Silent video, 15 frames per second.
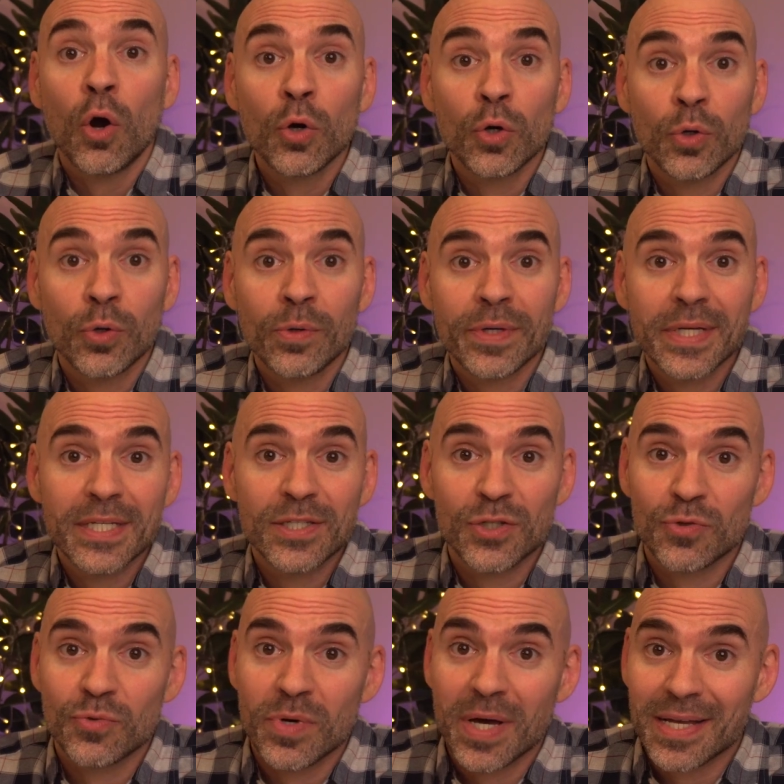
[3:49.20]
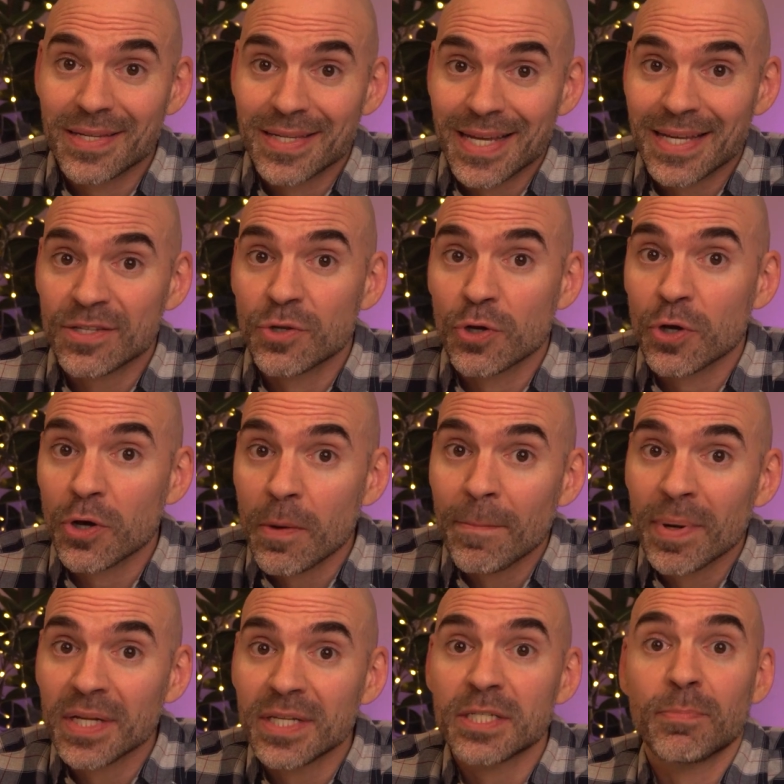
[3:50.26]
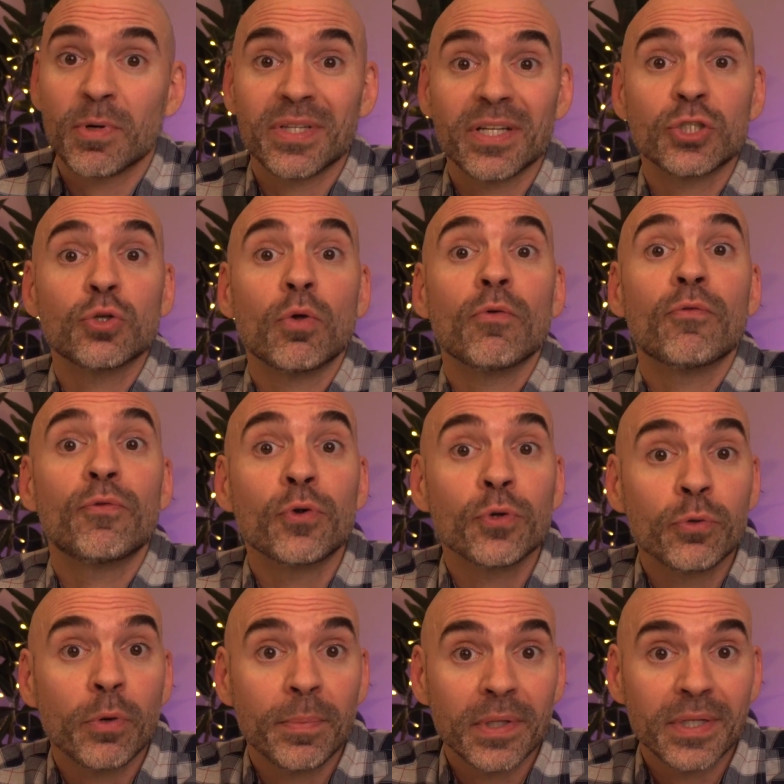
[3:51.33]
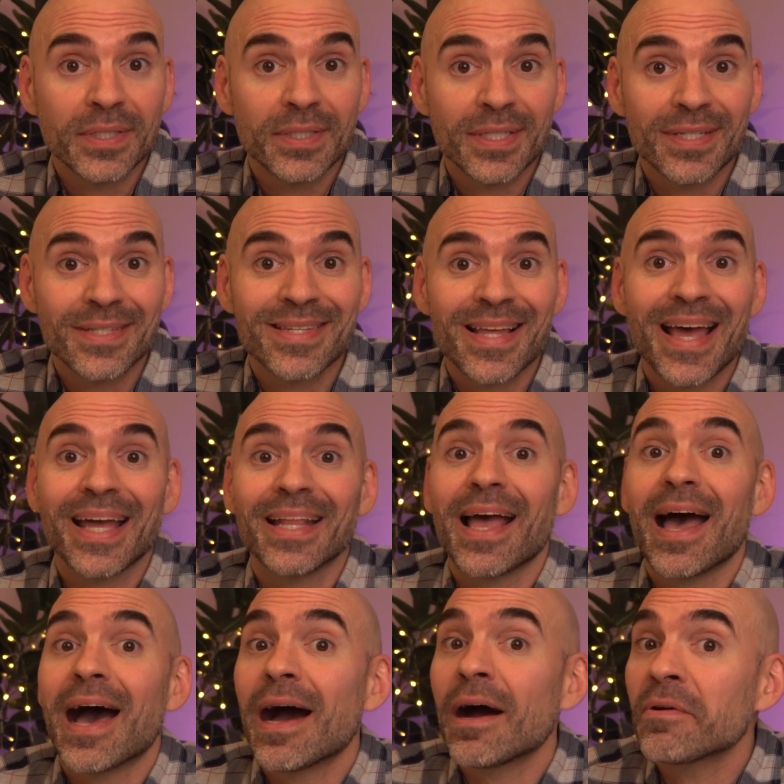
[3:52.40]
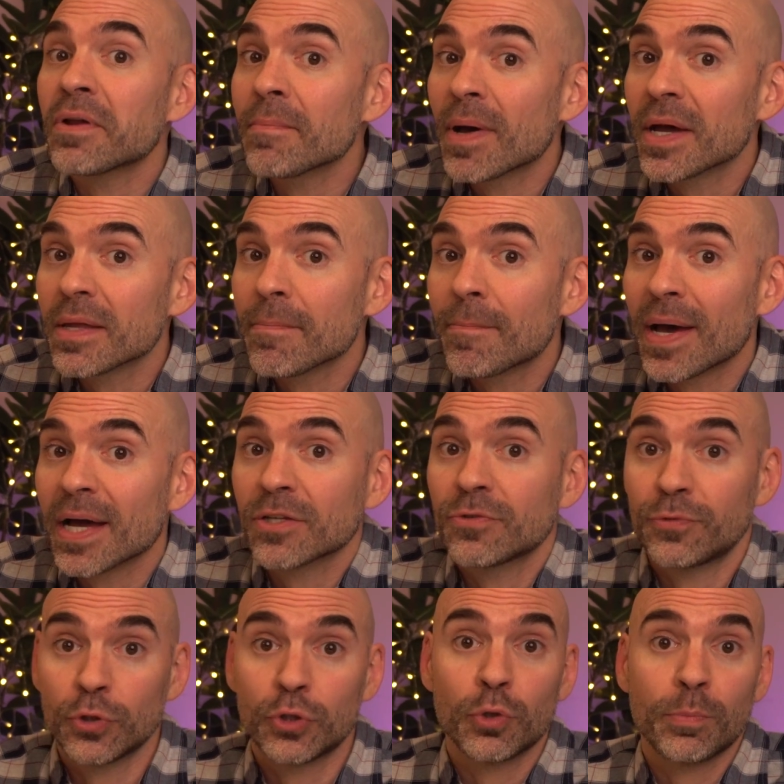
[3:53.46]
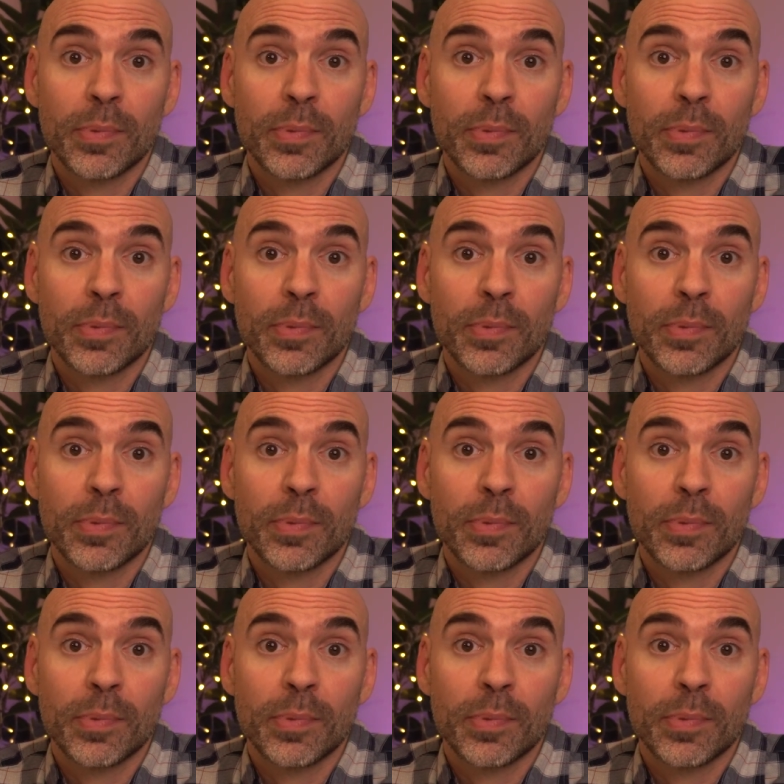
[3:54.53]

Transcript: Our goal is to assess the company's potential vulnerabilities and how they might impact future